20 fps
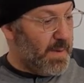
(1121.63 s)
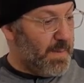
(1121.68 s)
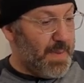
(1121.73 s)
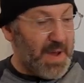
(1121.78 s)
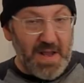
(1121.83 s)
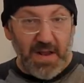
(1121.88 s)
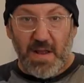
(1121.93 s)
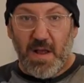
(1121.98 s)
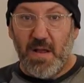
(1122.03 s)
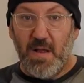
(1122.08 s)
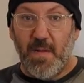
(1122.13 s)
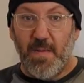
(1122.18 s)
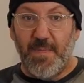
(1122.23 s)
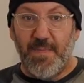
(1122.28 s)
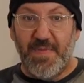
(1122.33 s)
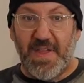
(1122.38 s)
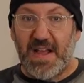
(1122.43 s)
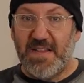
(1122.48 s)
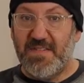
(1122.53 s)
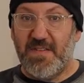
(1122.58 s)
But
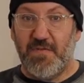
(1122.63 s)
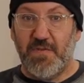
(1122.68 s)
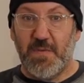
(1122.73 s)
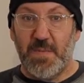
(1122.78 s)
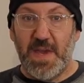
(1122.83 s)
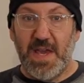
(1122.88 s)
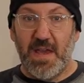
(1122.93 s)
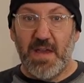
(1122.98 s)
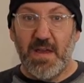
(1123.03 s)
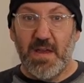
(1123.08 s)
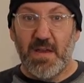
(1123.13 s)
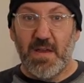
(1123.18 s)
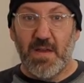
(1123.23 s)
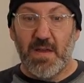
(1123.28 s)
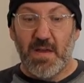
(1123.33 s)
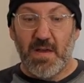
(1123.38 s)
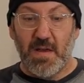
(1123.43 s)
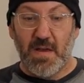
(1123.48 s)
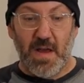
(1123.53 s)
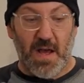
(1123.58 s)
that's it for me.
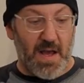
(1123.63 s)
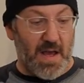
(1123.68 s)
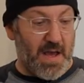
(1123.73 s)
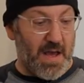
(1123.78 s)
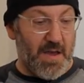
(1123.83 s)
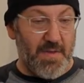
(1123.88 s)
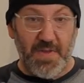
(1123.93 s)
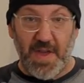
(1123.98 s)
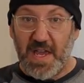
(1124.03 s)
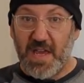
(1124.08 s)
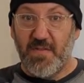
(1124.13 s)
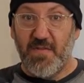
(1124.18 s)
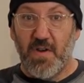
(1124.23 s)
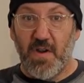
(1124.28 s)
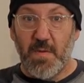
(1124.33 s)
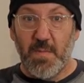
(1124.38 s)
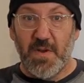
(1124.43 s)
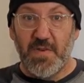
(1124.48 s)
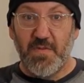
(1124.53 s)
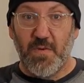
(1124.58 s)
Uh, thank you
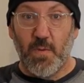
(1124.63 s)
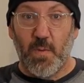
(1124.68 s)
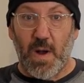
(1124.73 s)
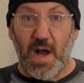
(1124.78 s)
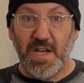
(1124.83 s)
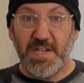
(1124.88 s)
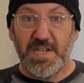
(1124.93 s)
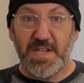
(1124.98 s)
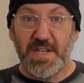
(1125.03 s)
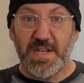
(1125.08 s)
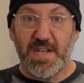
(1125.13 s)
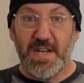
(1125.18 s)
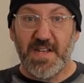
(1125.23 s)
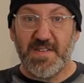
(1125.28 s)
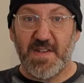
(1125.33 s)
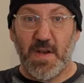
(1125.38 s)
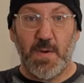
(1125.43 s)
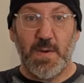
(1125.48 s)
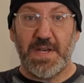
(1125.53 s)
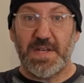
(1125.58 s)
very much for watching, and
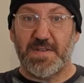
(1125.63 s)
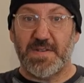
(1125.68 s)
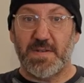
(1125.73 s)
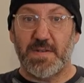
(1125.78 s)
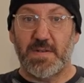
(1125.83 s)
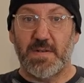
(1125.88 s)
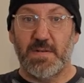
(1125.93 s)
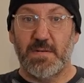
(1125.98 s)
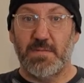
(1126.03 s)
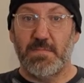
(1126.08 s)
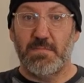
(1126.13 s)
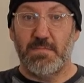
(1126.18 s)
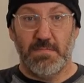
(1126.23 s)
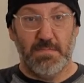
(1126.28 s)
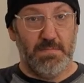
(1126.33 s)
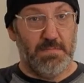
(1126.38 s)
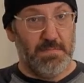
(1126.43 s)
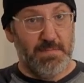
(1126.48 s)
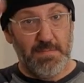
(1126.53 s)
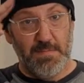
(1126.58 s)
as always,
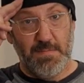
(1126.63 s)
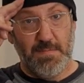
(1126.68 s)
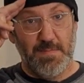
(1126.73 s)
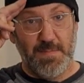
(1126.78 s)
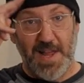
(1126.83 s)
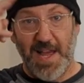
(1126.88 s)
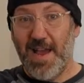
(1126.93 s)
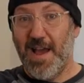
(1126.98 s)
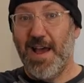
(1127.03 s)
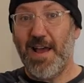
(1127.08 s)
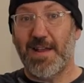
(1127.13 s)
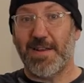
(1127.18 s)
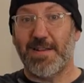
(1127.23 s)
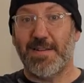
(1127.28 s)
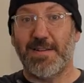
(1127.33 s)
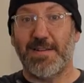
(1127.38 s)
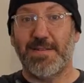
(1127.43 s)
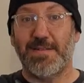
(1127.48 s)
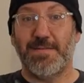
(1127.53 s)
Lay on!